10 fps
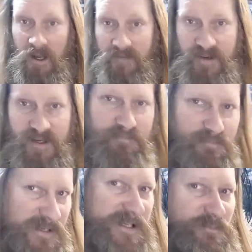I think
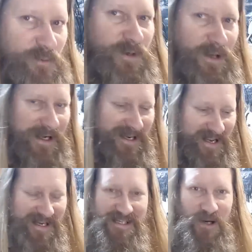it's more than likely the
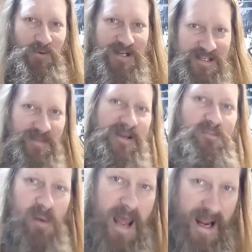case that I wanted something
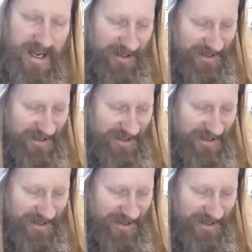in black,